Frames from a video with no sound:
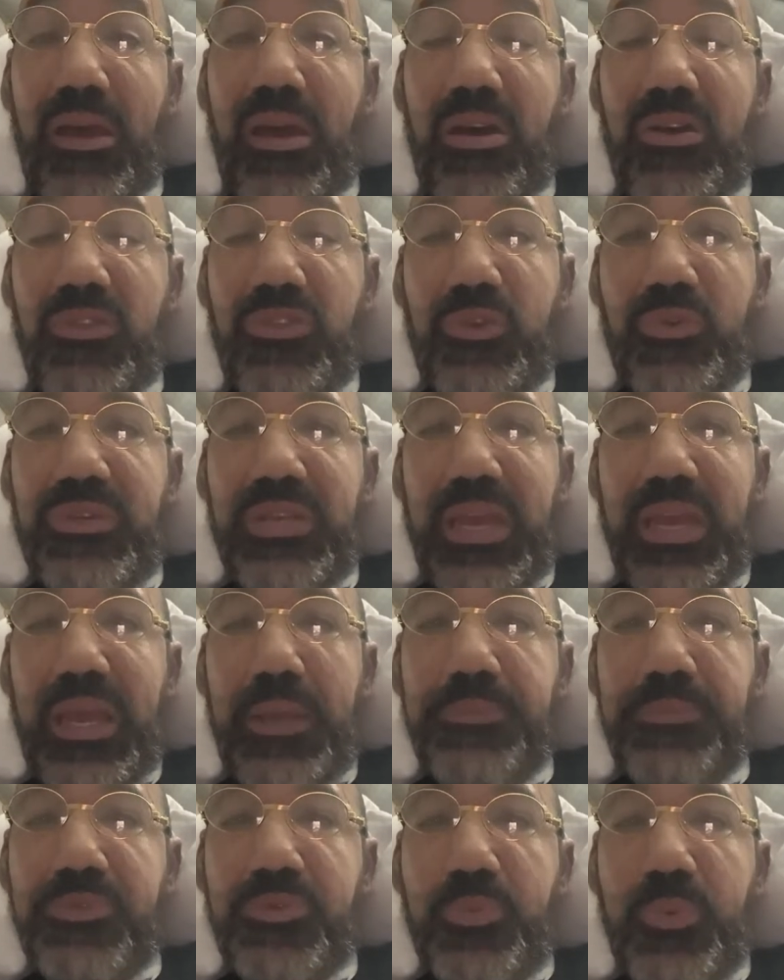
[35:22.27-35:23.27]
other
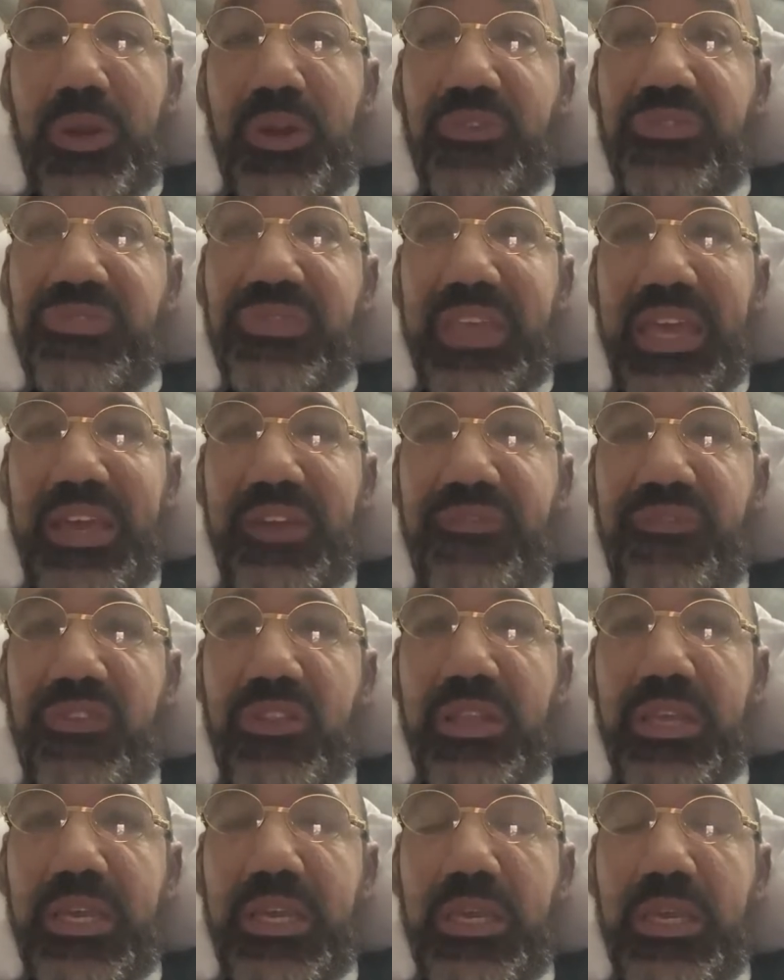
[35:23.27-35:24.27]
times where
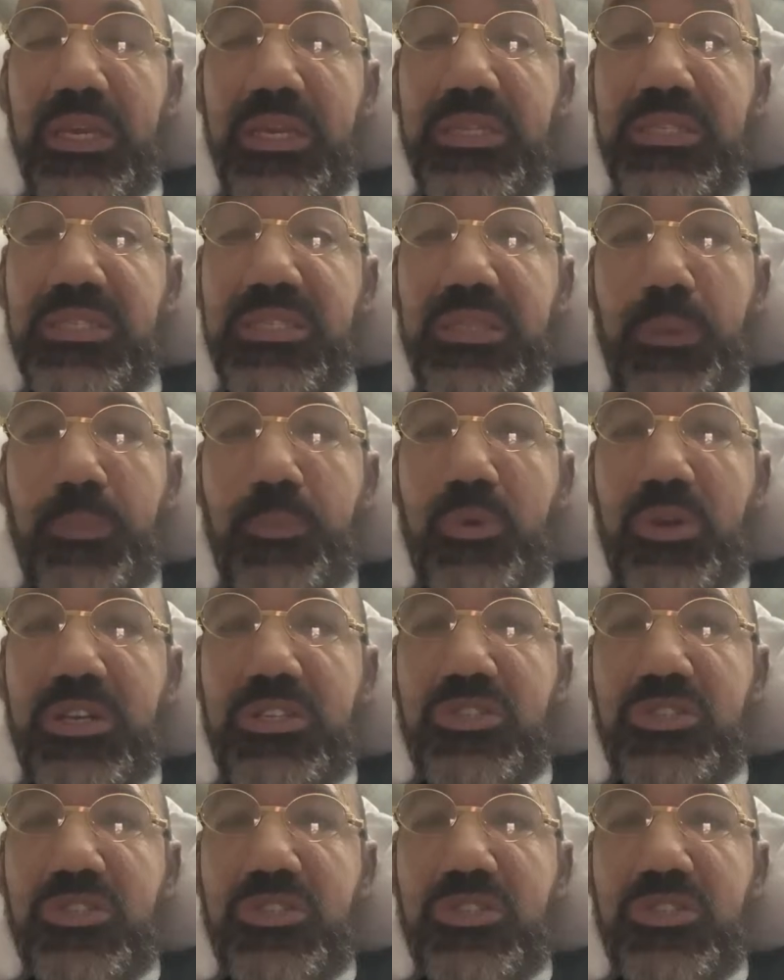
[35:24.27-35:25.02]
thankfully someone